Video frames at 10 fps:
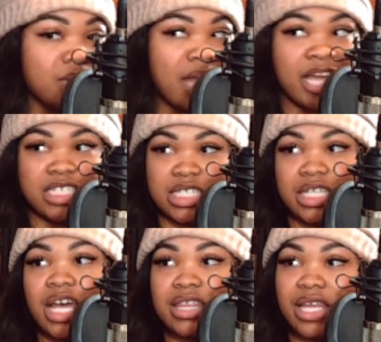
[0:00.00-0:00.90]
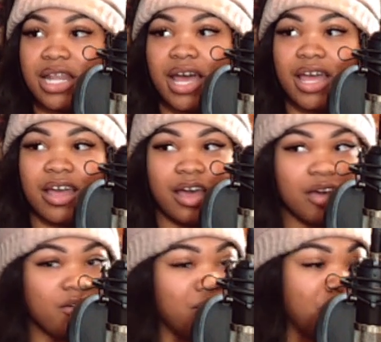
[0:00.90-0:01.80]
like just nothing. Like
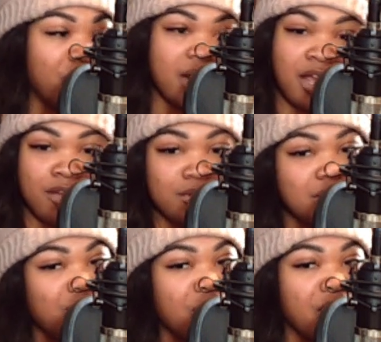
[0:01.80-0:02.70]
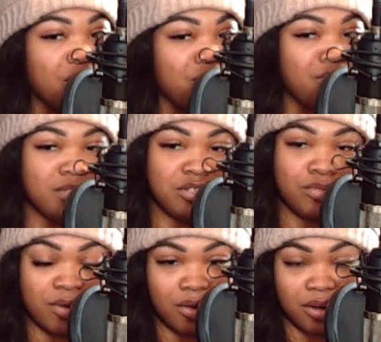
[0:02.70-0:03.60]
yeah, where the hell was you at? What was
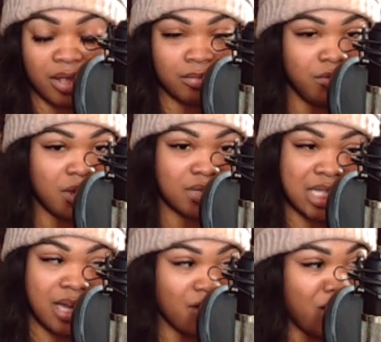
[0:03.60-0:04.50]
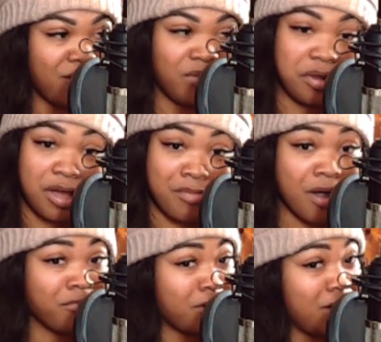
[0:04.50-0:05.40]
you on? I'm you know sitting here waiting for you to come
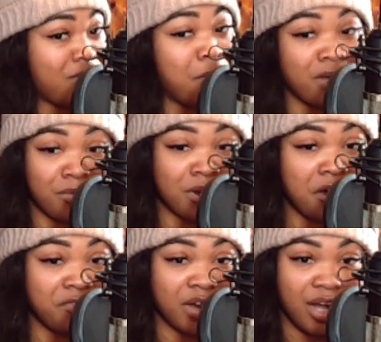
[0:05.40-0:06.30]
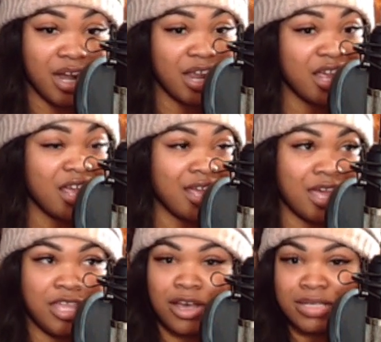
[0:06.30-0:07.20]
over. If I'm coming over, and
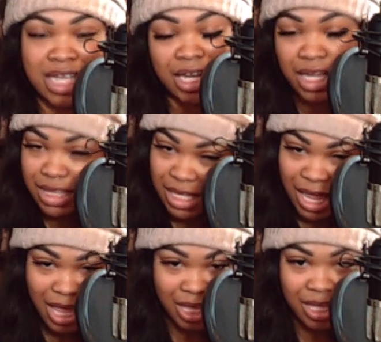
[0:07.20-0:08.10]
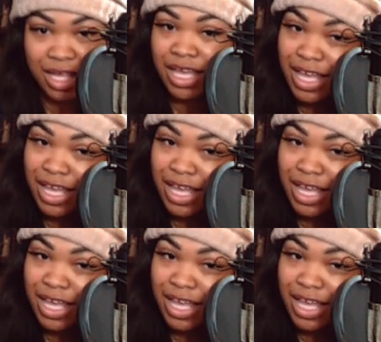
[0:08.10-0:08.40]
you don't say nothing, like huh?